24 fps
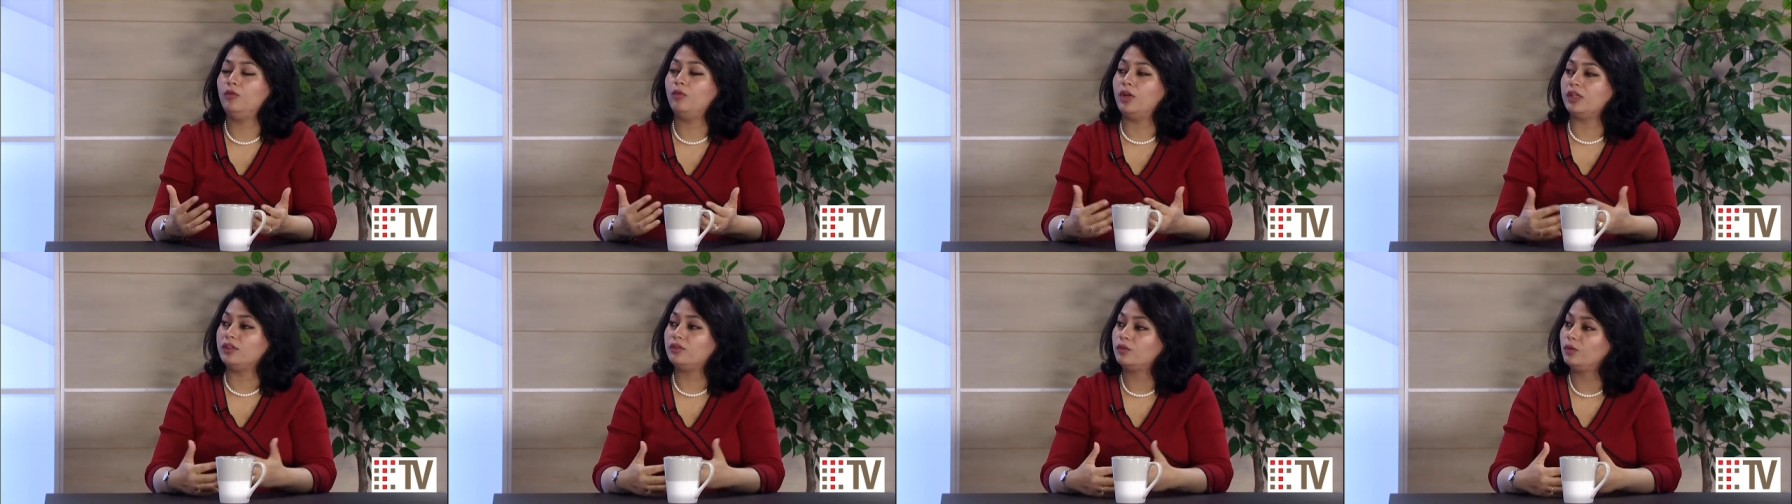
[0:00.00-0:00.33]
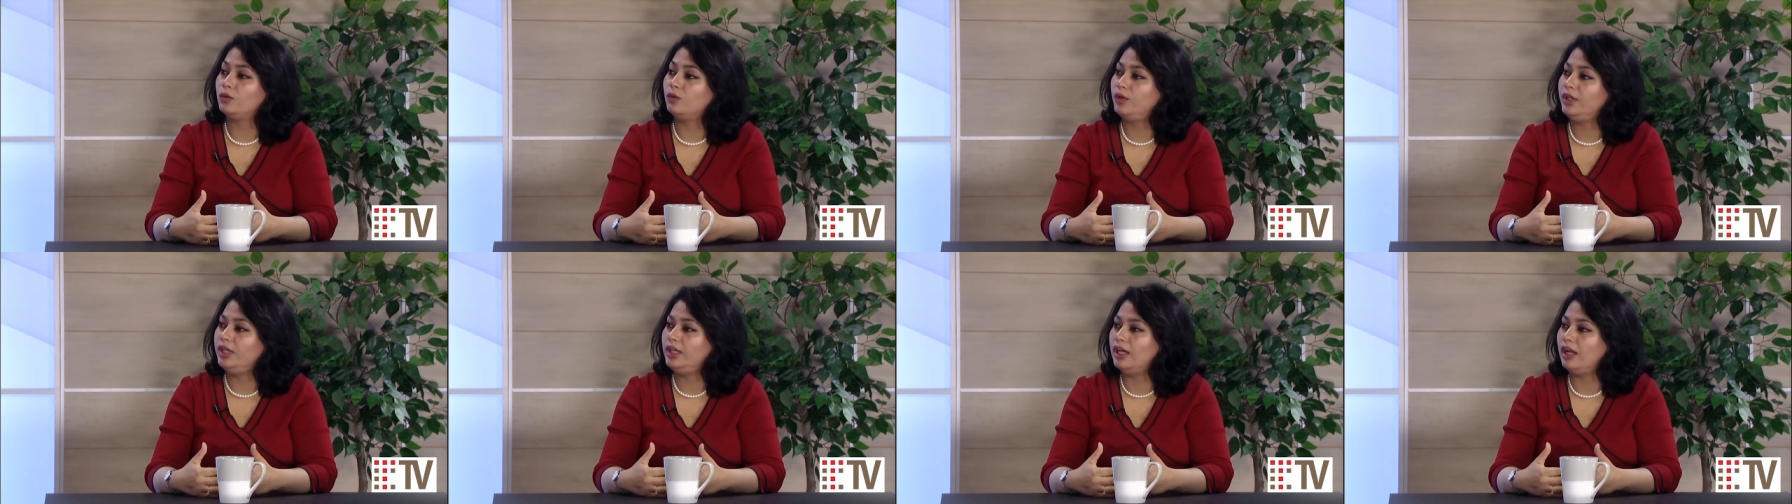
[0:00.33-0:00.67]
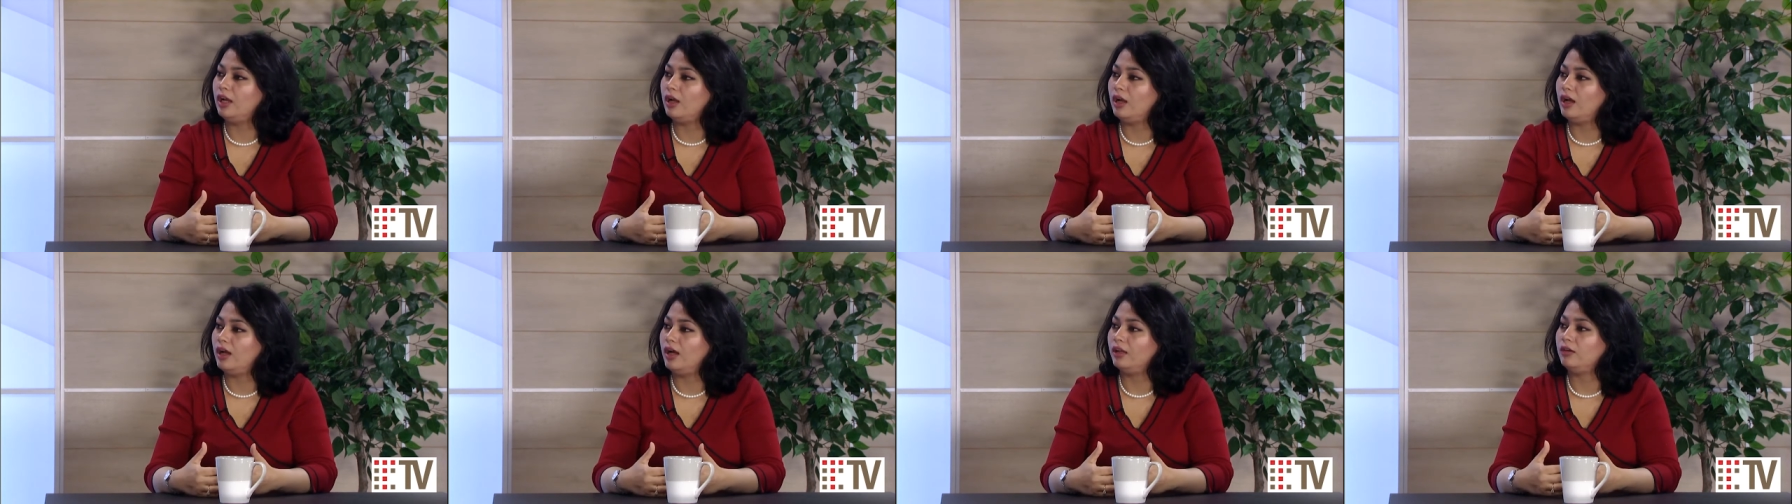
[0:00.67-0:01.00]
what's going
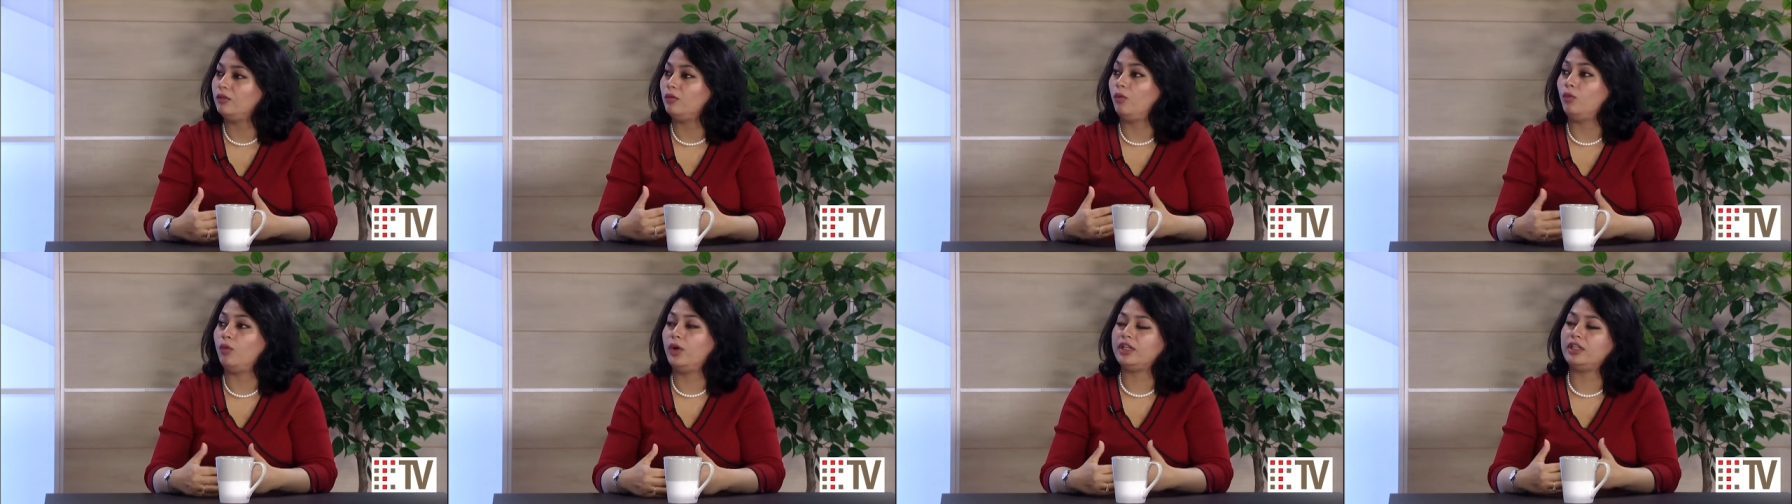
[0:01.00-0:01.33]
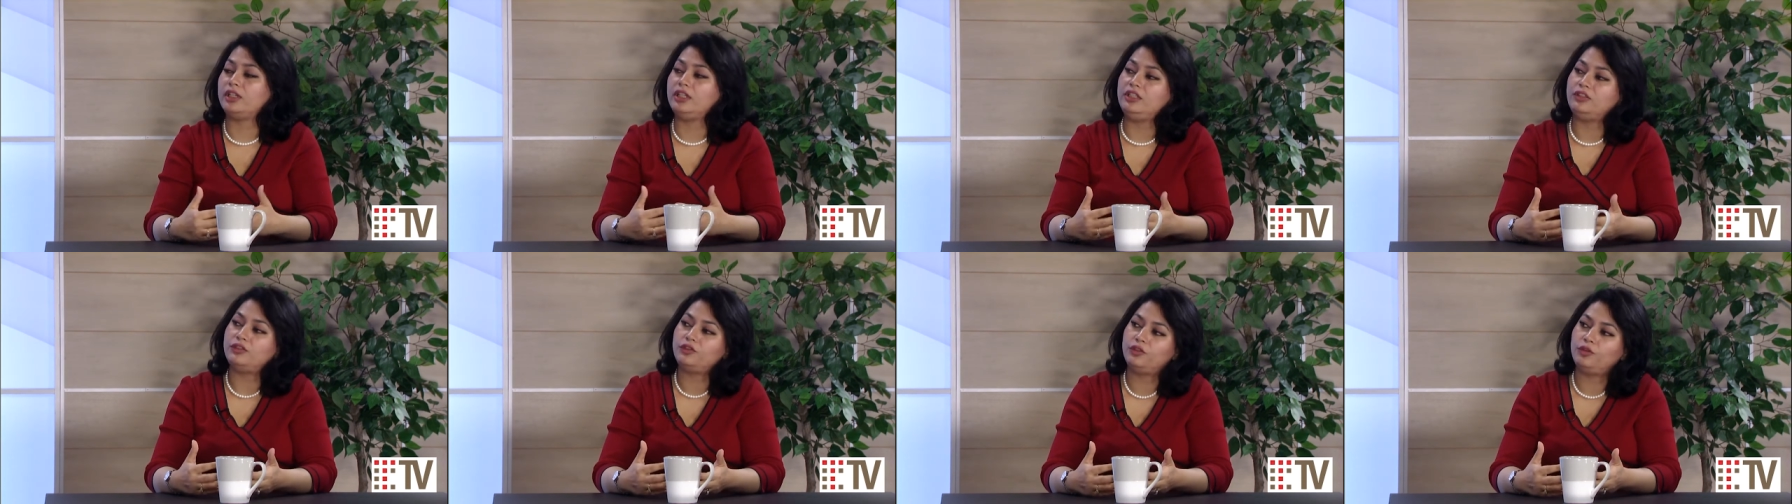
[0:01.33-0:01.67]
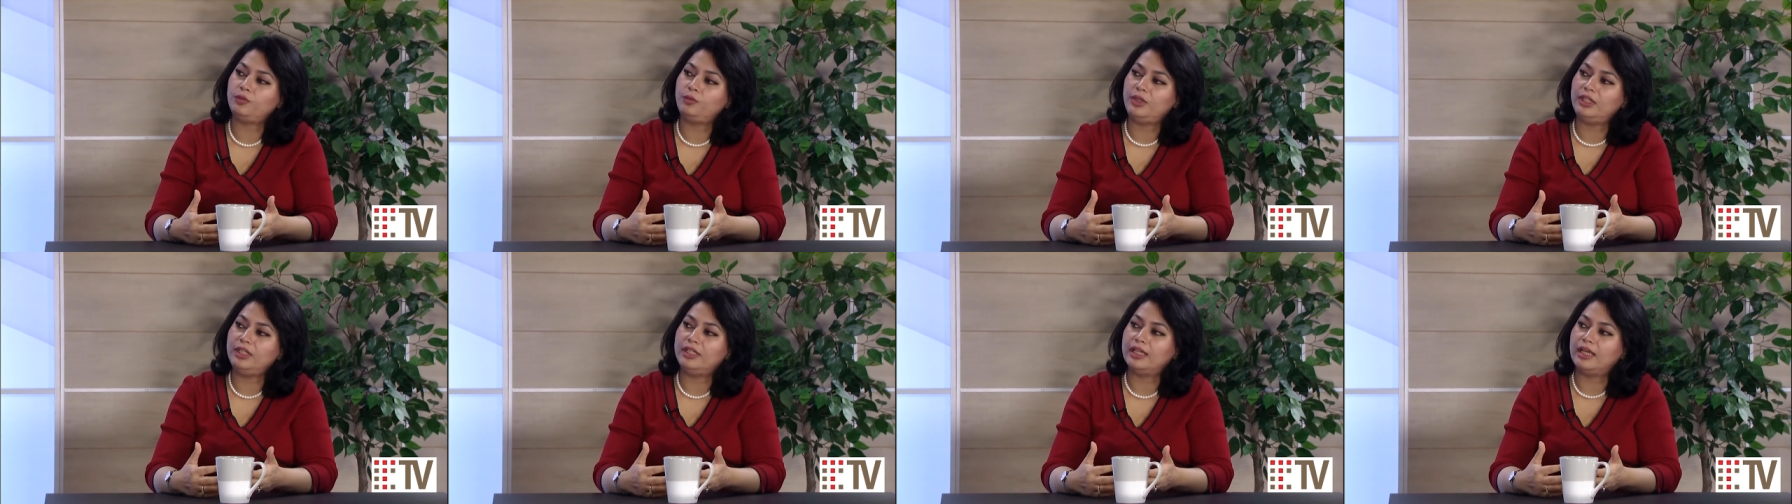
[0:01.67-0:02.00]
on, what needs to
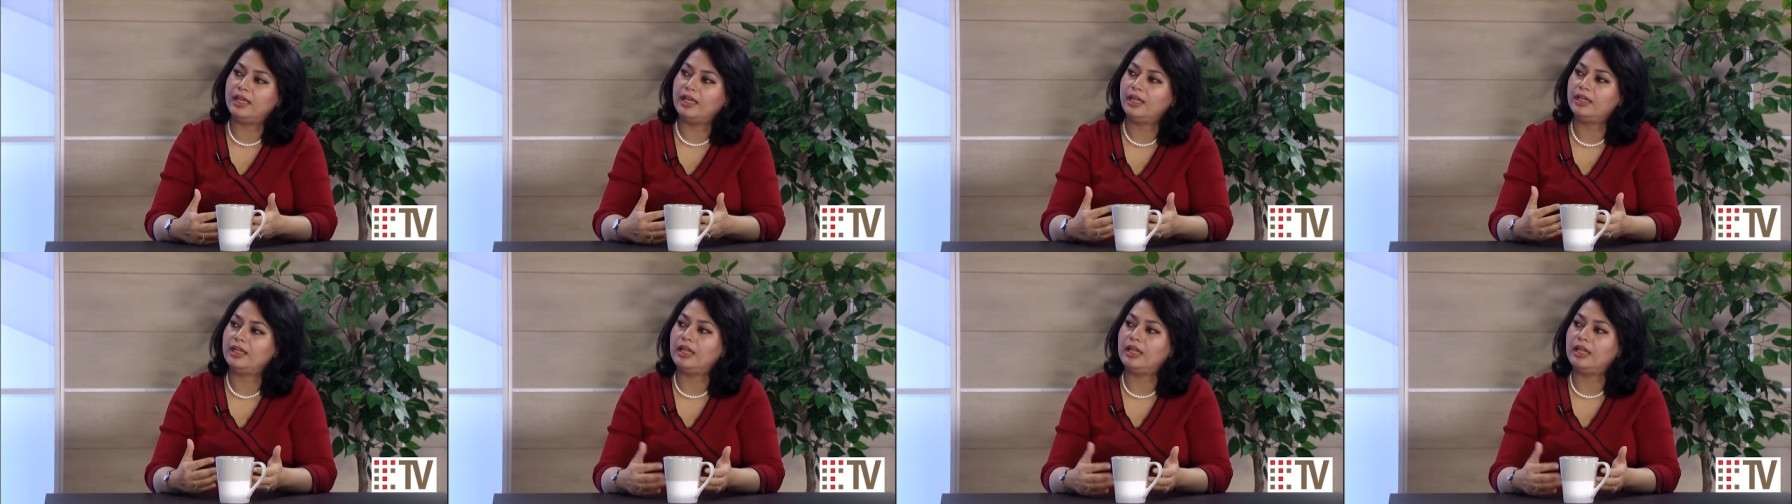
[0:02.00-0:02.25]
be done,